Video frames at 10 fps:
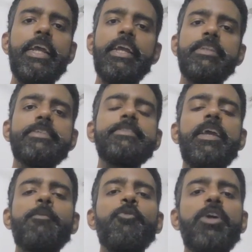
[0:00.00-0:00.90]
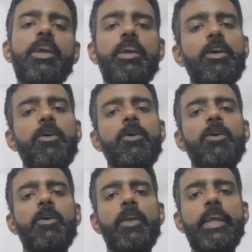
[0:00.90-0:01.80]
In the same way,
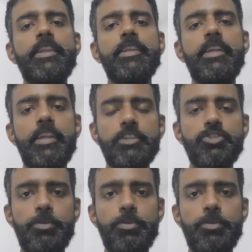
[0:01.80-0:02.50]
in the Linux